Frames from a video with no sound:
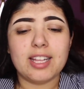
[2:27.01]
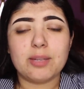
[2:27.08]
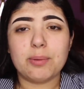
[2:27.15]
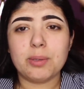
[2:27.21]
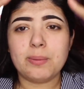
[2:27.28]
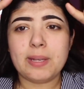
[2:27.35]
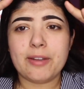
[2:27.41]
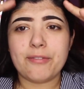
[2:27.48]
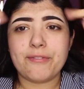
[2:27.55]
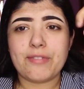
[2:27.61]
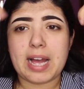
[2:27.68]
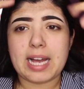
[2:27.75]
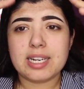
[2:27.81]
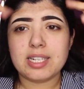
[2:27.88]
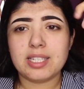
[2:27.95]
It's supposed to be a
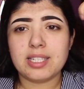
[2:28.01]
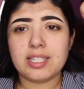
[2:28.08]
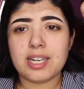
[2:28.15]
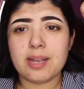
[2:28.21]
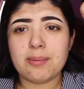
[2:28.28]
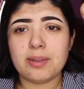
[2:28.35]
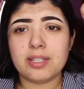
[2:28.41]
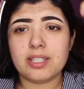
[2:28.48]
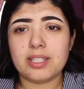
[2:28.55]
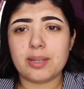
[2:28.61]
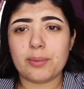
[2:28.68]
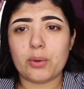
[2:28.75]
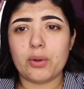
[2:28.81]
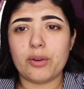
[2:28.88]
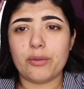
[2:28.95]
fashion statement
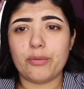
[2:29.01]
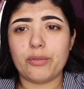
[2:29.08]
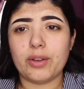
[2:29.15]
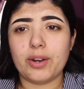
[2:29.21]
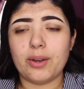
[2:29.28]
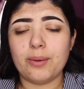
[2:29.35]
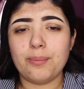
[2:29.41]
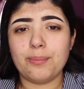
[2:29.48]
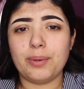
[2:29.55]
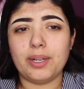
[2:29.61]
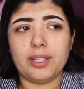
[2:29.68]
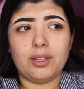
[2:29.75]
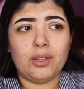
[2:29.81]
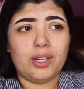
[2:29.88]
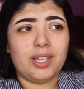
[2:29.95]
since I'm going to FITM,
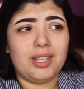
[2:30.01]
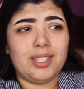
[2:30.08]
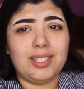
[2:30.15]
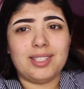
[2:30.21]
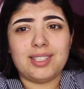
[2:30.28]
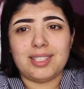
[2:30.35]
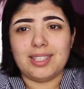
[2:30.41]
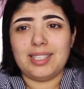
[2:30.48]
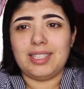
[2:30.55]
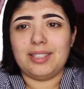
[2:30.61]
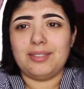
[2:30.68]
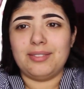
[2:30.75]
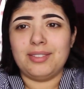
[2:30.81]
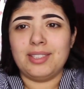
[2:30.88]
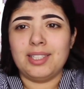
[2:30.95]
but look at these
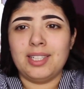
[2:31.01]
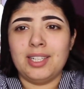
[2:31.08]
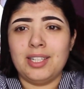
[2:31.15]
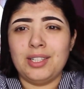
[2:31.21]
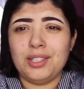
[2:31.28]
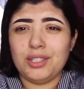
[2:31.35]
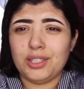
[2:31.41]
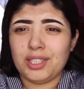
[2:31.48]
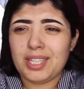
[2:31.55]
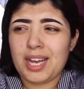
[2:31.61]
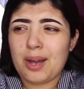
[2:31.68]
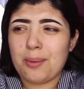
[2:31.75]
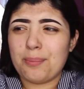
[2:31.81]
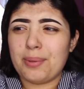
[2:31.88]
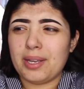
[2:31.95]
sleeves. You see
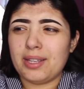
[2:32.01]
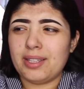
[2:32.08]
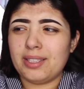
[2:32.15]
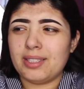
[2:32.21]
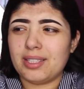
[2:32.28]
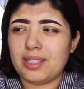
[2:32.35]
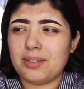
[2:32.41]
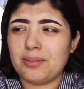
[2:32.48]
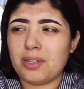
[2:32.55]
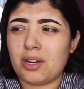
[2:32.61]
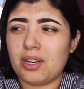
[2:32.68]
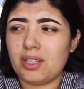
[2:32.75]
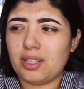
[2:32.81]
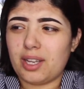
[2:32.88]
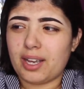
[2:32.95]
how big these sleeves
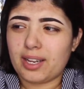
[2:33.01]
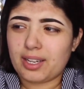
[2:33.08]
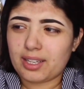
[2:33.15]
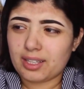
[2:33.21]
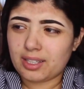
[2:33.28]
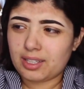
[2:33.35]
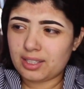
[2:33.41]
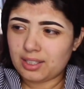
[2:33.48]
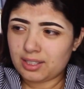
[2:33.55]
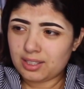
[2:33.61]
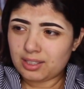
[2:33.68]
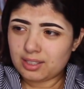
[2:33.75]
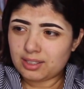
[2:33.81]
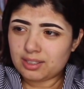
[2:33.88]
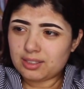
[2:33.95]
are? Like,
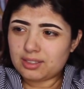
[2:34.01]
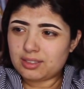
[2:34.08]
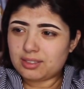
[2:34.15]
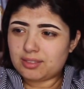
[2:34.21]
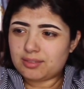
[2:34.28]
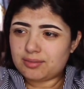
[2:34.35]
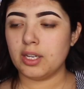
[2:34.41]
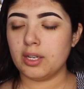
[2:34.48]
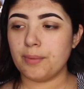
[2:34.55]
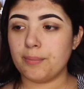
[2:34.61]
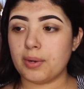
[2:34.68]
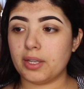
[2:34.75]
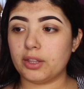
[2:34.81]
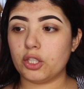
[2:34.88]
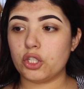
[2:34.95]

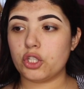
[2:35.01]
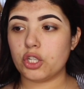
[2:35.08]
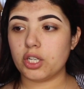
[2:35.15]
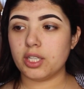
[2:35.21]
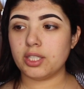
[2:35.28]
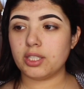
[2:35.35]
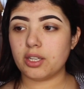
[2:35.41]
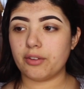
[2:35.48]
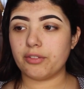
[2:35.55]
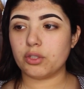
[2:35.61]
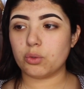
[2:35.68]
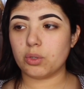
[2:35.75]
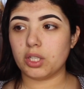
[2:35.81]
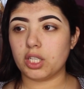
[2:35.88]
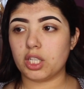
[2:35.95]
but the shirt itself
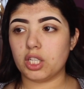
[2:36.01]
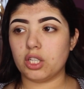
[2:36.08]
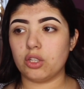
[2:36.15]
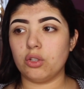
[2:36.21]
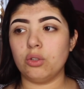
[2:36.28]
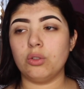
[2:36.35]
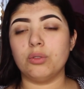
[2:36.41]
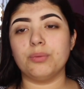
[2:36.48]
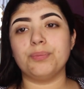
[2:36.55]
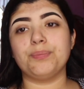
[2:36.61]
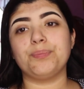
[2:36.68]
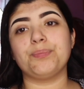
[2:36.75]
is really cute.